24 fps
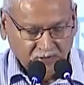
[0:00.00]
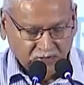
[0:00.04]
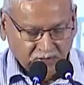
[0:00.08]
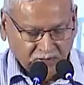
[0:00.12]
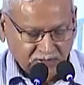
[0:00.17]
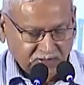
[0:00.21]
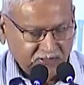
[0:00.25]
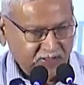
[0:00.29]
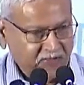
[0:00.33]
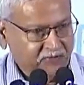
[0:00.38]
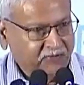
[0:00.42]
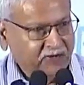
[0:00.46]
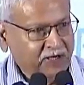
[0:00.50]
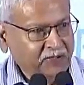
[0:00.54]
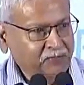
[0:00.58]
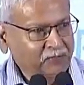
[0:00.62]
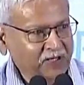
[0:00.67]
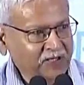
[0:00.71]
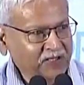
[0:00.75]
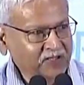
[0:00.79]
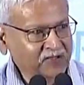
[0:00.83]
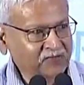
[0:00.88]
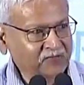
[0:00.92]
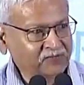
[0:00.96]
It's a great
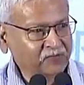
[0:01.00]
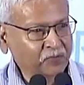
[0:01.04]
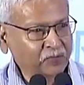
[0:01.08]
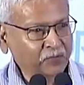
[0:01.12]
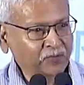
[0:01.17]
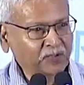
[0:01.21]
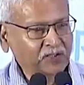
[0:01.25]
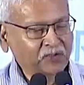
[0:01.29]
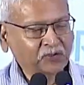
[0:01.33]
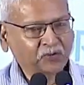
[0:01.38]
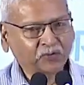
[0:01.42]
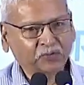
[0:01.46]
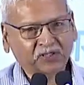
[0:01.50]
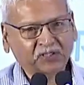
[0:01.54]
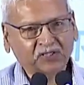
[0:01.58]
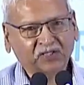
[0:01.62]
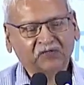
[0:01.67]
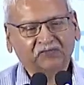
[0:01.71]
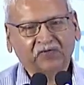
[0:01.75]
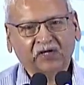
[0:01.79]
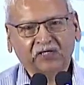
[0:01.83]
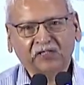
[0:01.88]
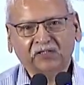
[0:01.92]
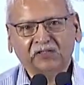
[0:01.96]
pleasure for me to be
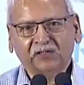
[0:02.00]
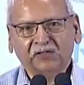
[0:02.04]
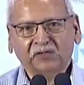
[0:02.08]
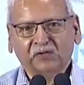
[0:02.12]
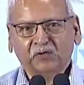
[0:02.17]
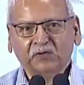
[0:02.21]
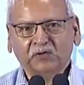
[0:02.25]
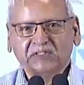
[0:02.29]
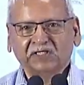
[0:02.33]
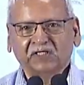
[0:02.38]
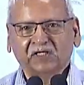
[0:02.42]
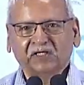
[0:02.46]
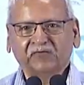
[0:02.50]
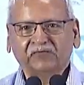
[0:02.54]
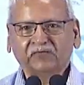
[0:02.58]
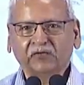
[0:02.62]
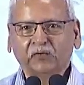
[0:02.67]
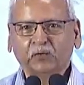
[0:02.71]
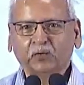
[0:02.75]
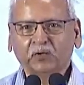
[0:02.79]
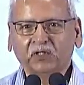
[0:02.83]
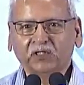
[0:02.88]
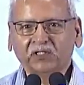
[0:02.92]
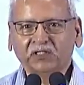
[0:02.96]
invited to say a few
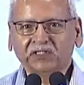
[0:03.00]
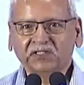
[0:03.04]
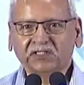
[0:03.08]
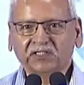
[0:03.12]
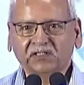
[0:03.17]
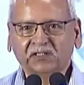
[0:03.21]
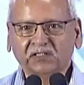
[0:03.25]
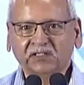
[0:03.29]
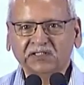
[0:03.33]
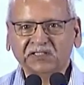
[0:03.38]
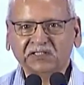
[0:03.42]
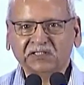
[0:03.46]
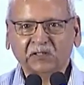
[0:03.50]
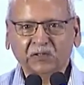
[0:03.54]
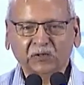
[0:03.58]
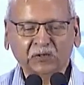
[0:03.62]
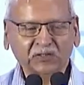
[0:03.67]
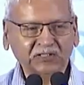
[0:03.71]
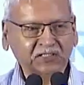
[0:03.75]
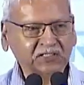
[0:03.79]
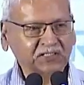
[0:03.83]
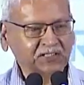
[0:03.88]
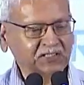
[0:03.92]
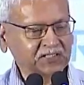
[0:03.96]
words at this
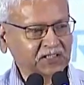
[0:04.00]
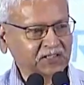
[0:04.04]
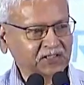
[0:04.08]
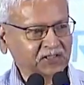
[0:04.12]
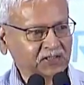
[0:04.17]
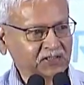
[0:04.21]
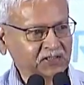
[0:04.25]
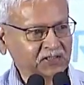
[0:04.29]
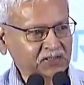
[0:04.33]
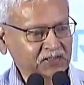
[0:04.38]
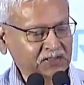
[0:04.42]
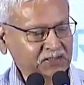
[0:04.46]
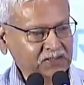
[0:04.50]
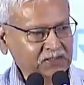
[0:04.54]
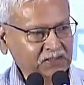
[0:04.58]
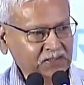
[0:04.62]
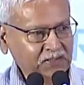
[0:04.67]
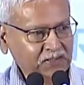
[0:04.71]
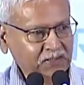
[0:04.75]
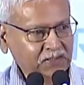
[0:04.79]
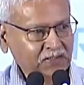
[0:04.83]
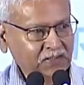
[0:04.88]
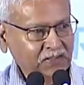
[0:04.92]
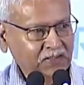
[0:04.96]
closing session.
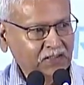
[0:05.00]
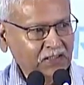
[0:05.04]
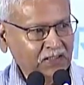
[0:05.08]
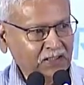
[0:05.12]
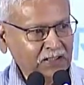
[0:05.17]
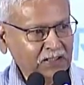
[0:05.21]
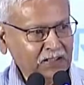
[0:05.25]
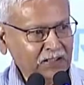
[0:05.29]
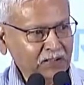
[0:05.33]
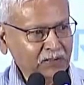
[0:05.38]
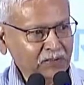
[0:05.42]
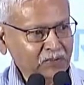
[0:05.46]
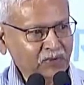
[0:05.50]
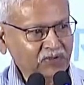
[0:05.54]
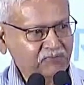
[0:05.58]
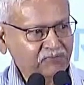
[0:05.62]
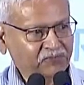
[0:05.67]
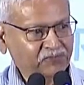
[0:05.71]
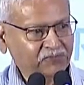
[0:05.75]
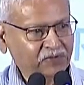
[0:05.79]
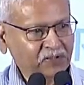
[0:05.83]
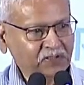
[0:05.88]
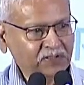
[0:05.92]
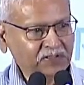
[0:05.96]
Let me
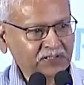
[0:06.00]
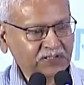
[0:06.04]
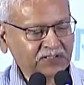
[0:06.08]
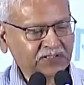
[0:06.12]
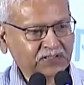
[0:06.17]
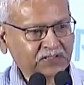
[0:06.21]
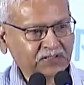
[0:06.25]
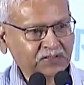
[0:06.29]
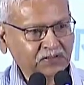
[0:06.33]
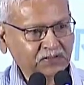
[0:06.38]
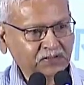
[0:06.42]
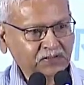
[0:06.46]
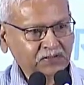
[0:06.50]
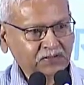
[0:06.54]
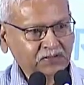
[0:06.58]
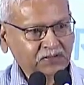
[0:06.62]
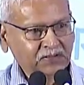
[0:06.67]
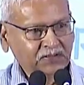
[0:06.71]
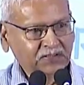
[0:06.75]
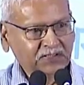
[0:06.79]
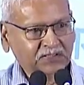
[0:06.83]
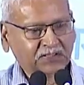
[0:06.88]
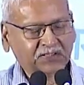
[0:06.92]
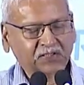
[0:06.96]
first
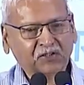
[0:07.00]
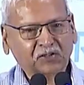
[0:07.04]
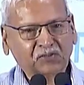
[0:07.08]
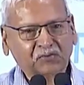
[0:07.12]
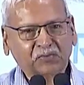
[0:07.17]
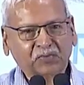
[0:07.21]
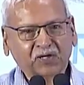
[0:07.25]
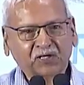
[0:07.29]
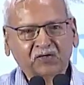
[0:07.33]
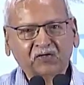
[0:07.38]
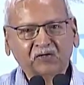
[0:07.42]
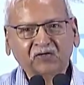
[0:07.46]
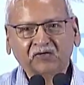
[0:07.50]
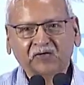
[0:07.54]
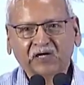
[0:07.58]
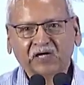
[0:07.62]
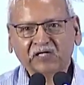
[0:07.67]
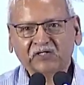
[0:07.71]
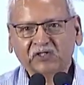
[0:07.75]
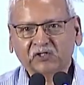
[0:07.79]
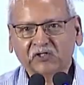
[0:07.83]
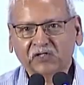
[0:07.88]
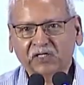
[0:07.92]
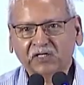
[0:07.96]
start by
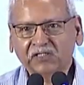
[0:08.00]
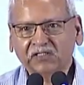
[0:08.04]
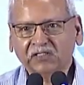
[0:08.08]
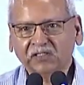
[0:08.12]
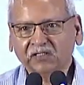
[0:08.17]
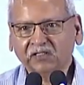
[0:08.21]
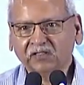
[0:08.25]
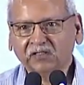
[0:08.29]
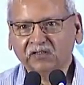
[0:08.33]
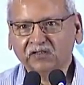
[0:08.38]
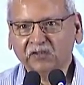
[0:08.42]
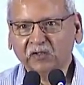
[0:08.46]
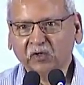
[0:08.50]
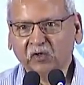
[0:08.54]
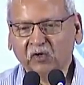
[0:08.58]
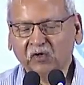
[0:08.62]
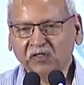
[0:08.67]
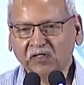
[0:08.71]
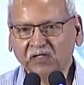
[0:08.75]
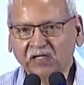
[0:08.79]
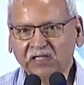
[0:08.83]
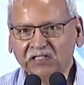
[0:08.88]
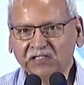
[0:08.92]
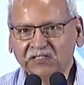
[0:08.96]
congratulating the
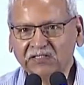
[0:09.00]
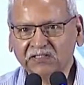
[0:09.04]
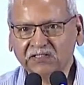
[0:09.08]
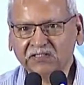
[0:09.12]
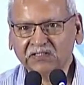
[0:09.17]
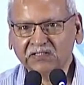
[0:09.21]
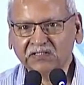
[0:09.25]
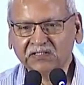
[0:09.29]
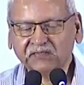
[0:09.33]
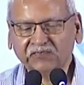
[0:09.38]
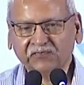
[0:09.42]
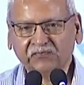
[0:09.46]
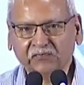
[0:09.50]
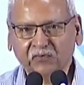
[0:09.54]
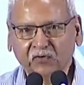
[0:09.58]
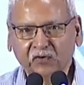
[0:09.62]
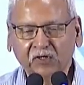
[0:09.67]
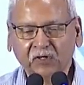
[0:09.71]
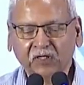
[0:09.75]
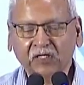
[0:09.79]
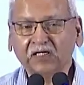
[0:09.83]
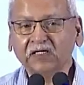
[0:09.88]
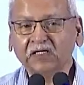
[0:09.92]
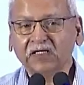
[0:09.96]
organizers
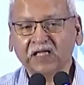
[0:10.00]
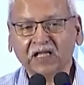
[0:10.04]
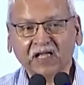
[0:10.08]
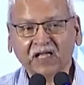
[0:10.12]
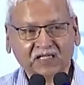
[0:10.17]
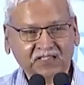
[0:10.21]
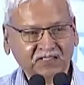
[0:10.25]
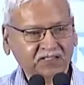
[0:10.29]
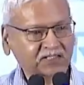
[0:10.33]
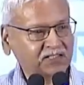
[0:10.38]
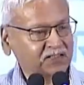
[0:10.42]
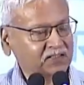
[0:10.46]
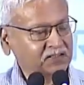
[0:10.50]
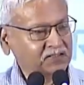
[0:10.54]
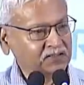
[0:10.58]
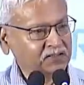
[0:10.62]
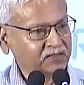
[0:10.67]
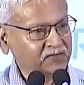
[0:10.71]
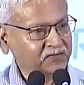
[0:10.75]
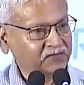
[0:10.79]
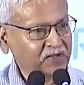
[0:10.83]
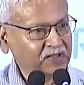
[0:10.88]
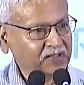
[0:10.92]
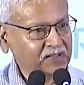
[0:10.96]
for an excellent
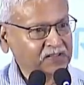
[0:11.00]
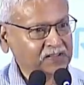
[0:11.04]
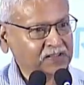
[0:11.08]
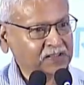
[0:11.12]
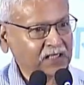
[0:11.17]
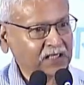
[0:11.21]
event.